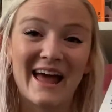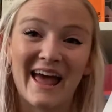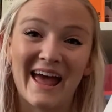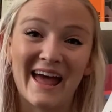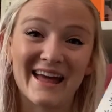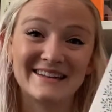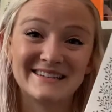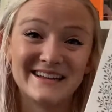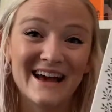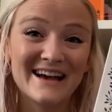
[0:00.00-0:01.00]
And
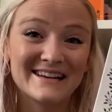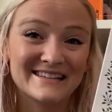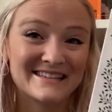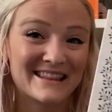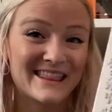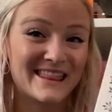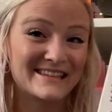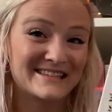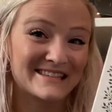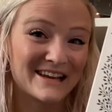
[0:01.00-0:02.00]
yes,
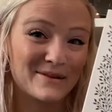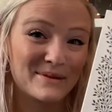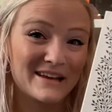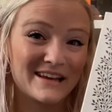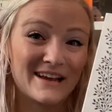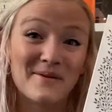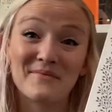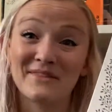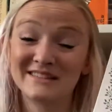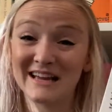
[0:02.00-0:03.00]
this is gonna be
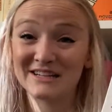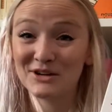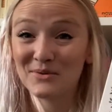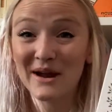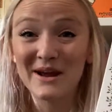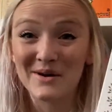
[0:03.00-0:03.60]
sent your way,